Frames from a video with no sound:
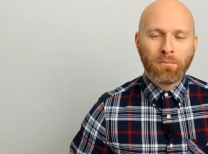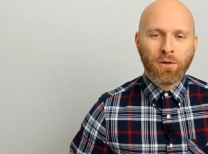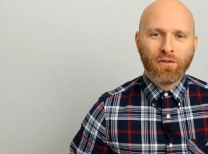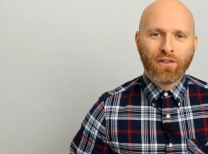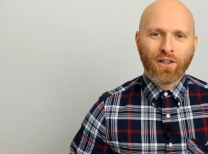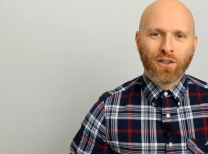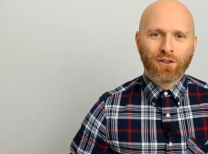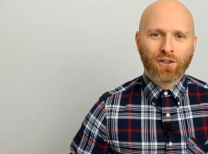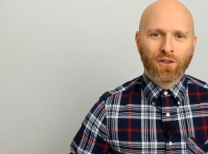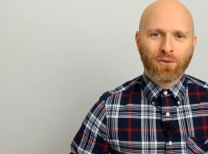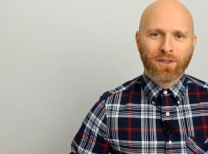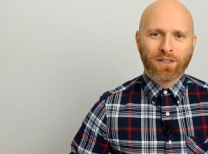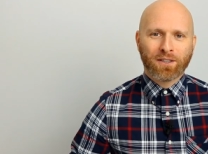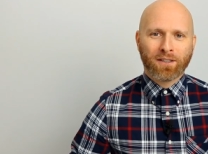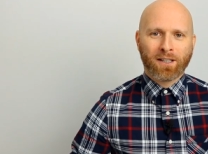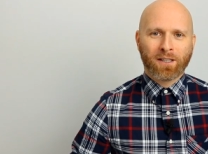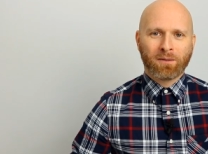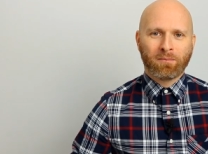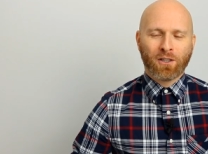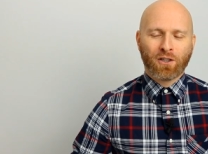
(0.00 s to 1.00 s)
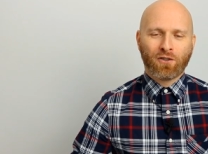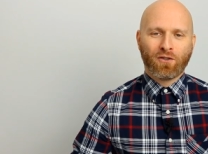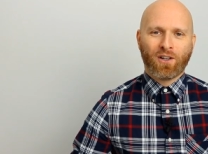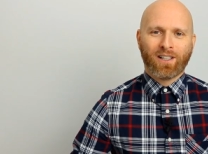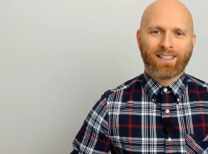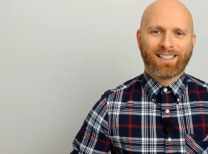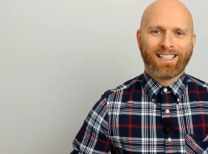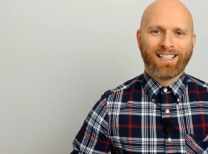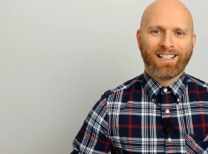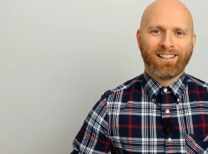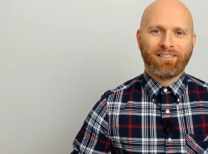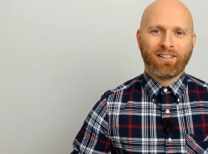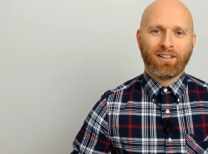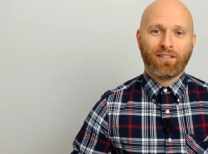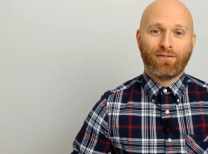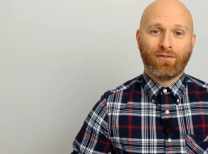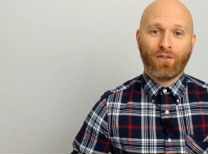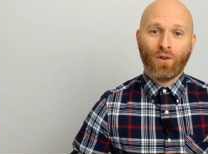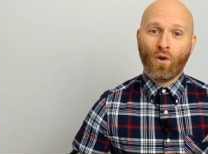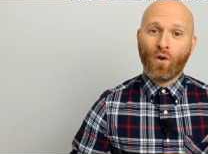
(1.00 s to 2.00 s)
moving on to assessment criteria
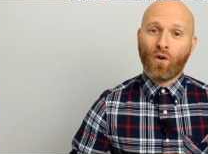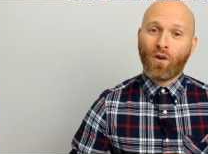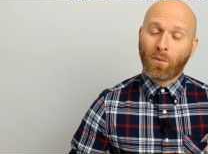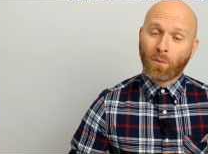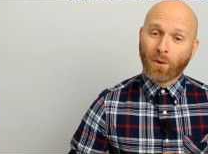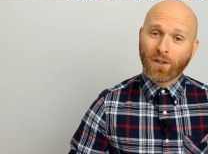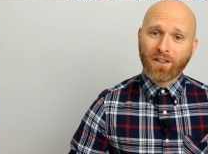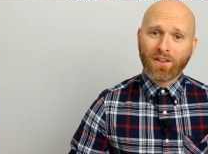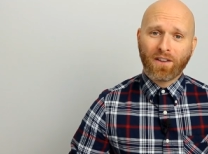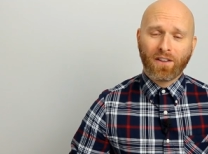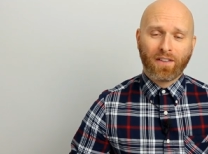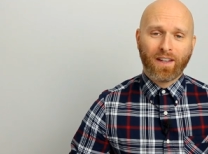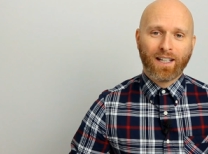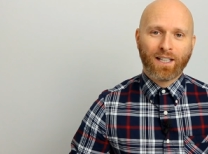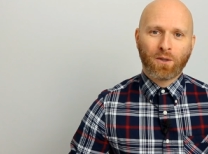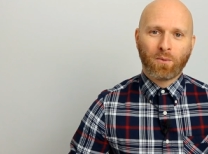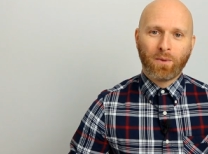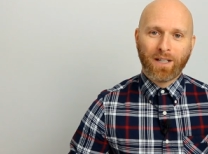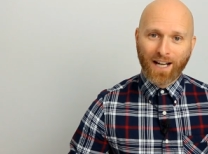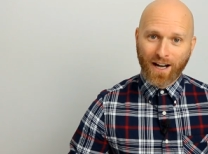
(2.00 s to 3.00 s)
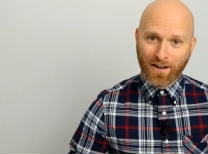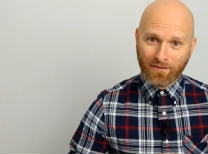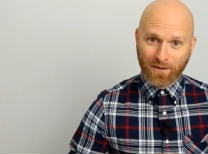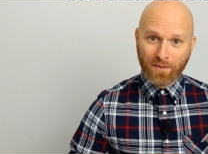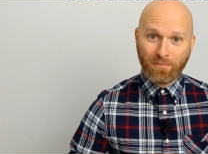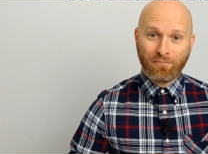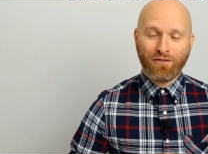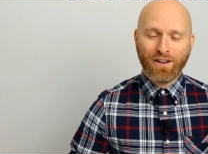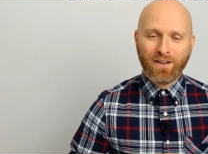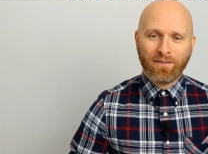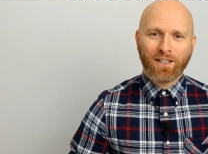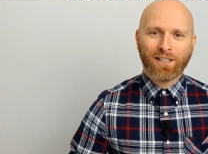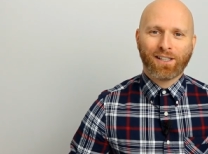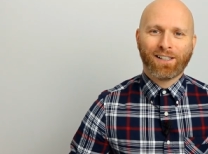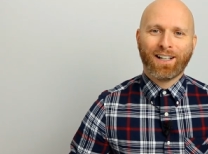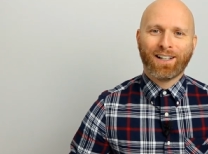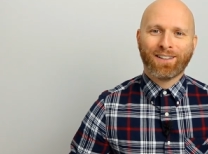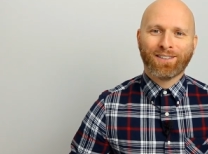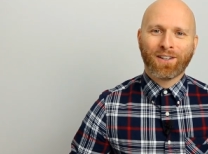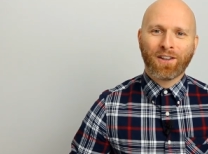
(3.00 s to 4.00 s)
four, and one of the things we covered
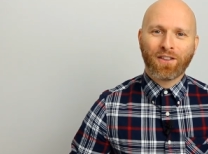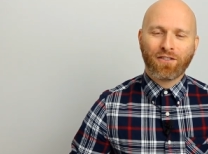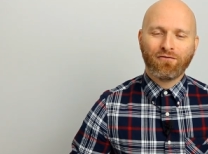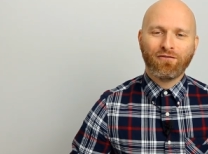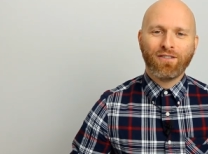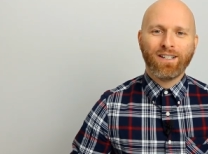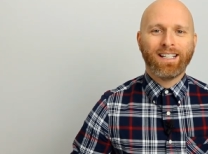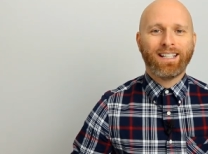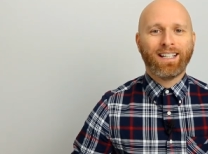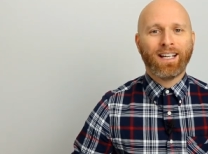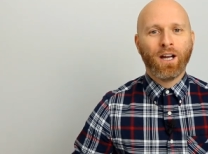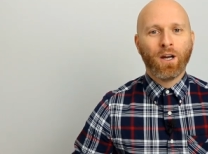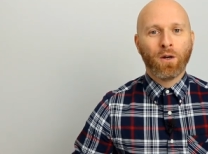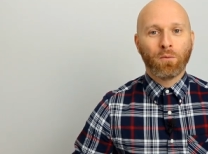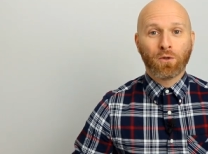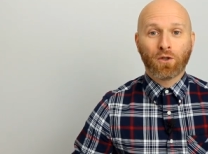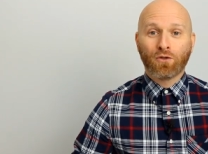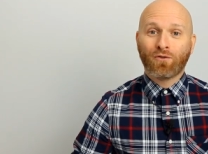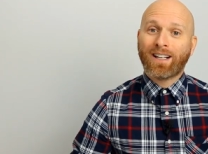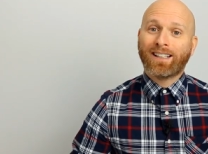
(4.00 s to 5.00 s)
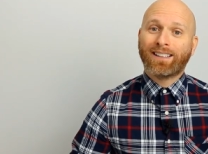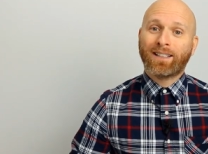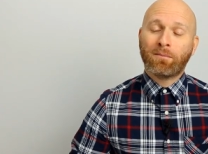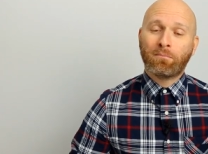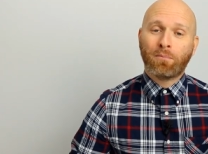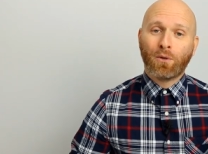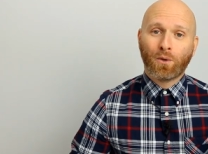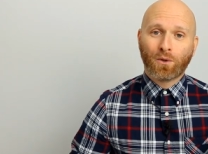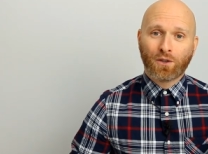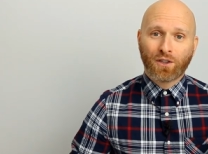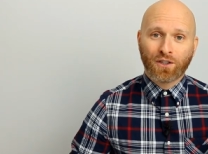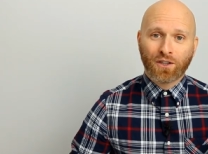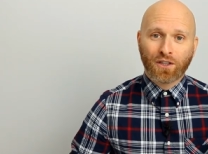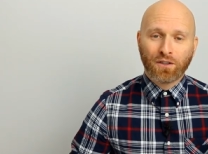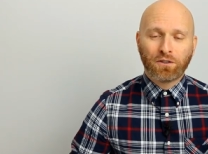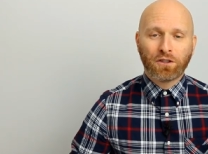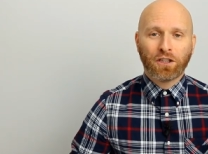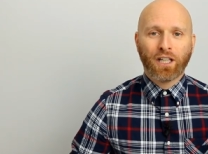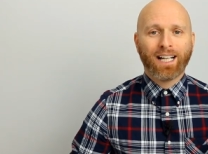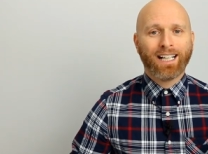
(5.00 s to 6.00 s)
previously under three was around the importance
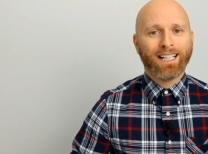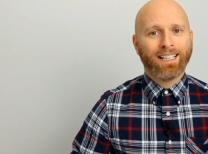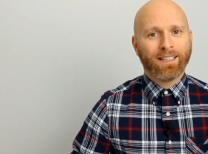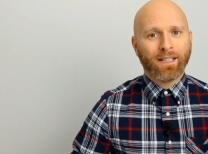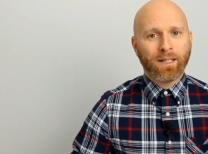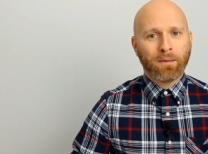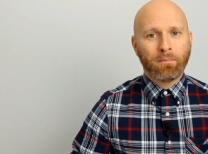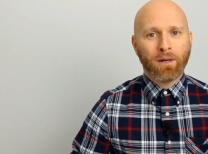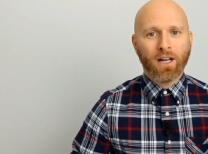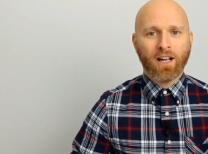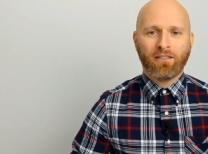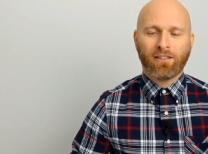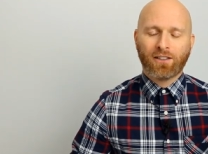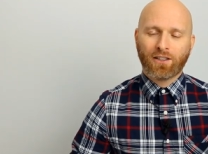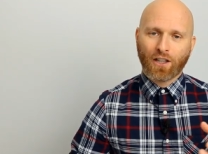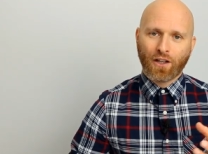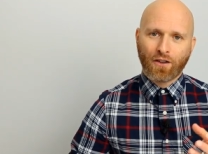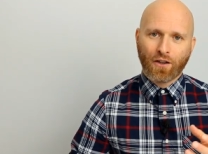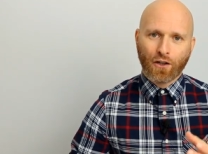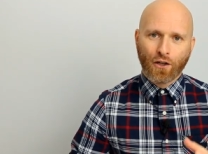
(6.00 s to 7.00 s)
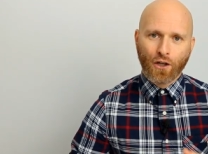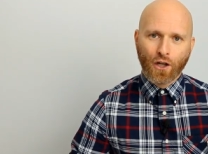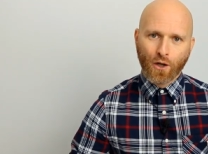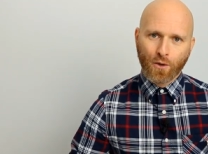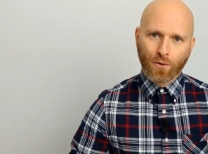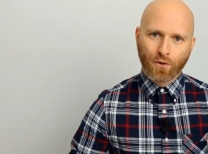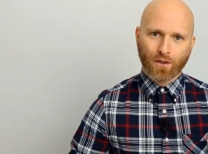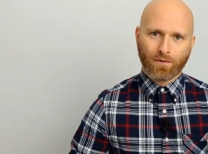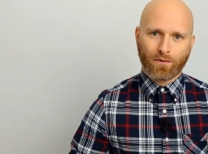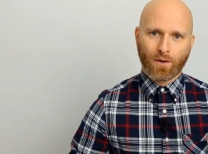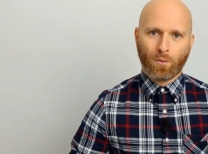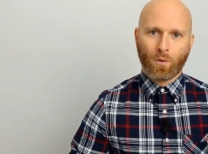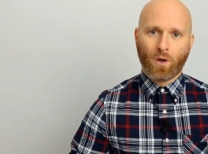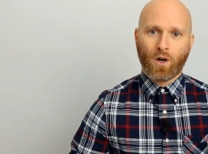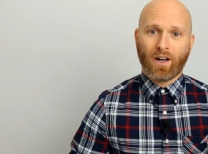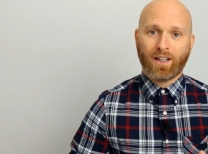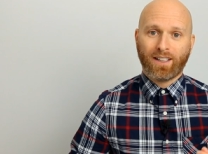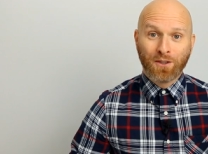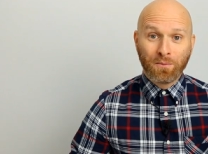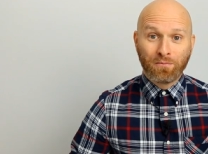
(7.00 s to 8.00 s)
of checking the appearance and the nose of the
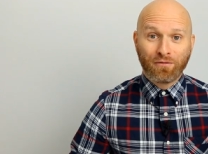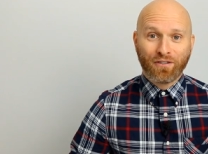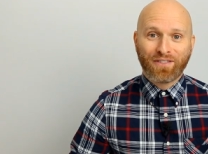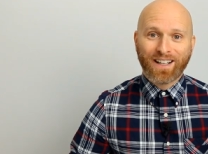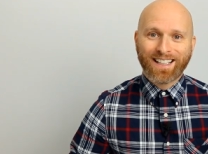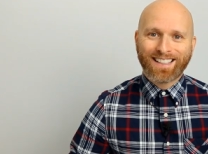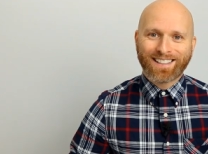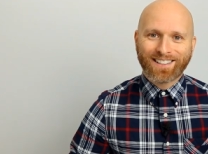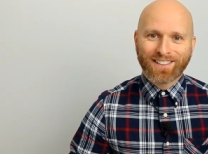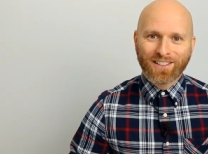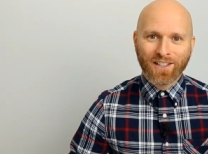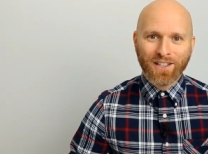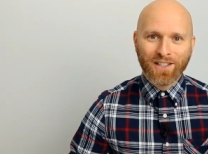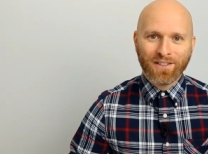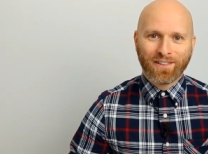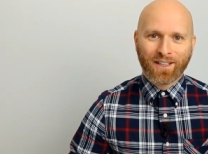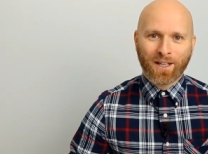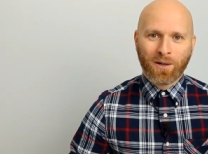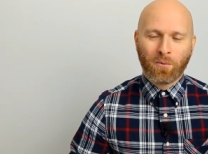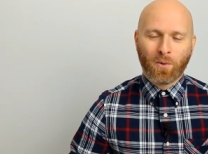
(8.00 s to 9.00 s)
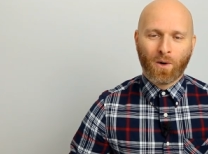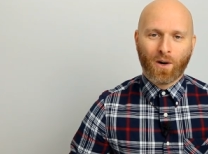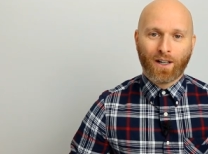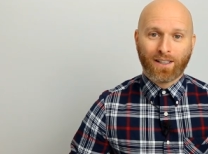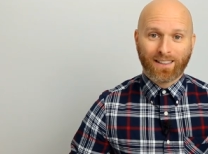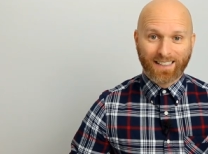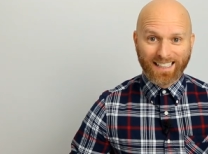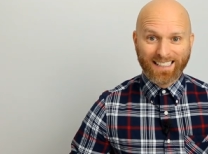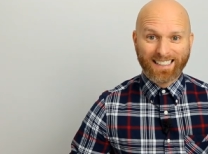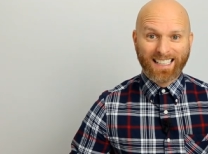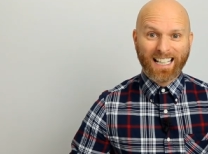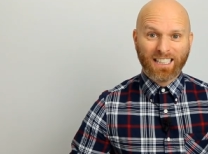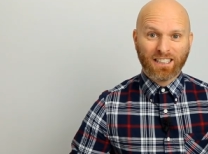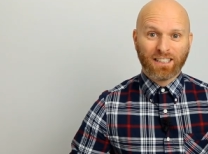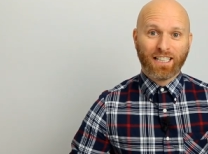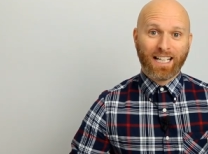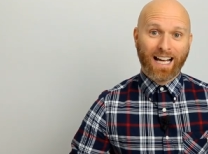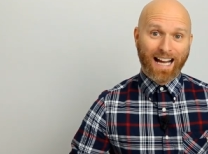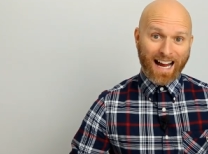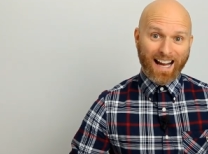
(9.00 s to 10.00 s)
wine to prevent serving a wine that
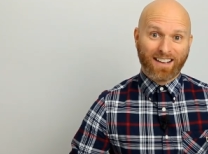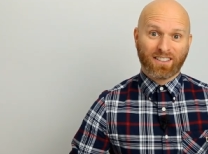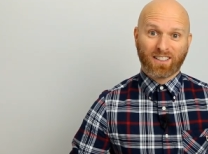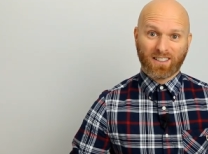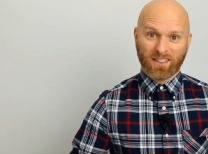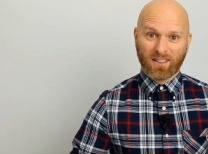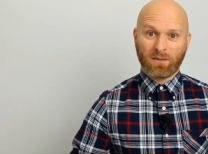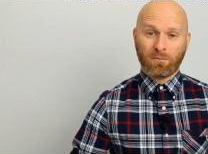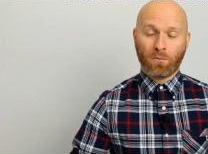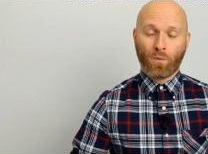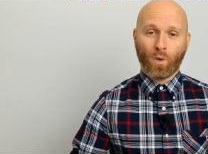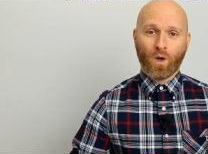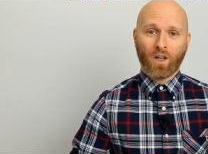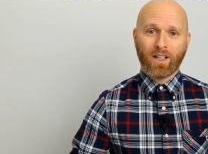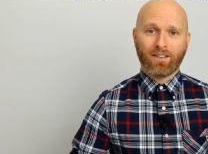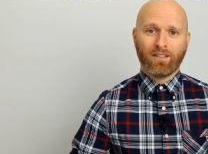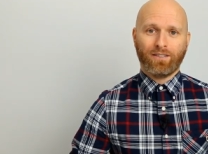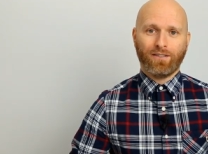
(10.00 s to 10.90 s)
actually has some wine